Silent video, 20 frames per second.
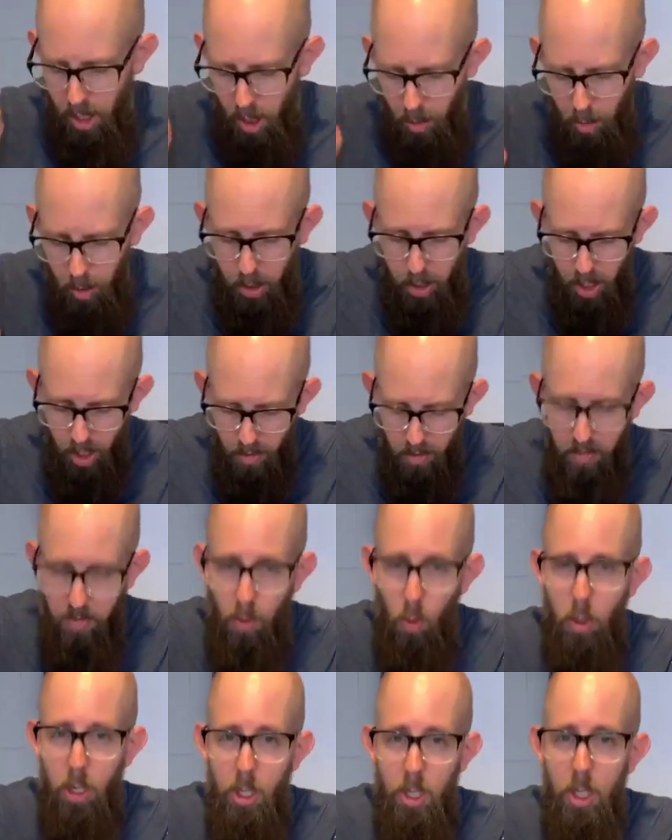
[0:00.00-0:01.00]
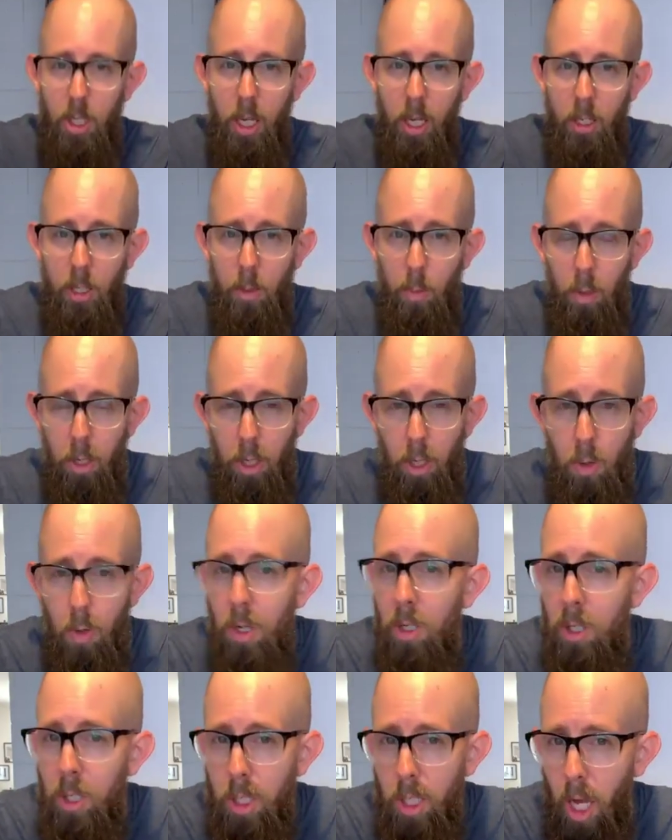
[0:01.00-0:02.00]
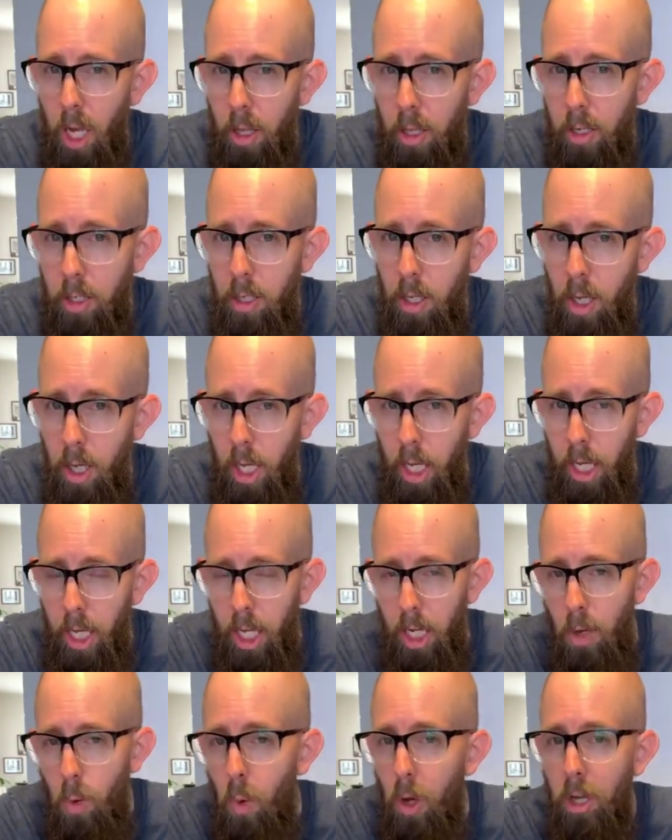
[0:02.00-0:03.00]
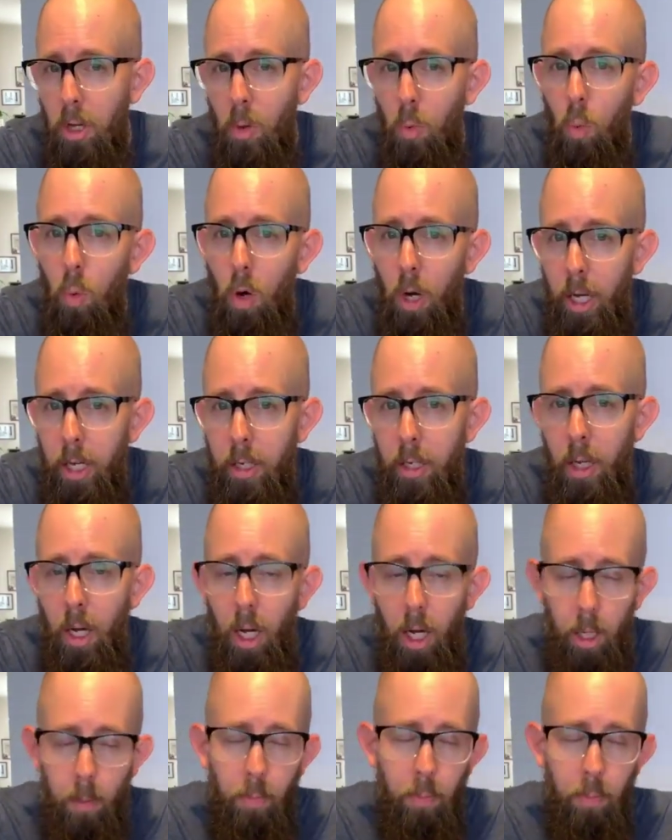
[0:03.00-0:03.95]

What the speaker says: typically 4 to 6, but you could scale it any way you want.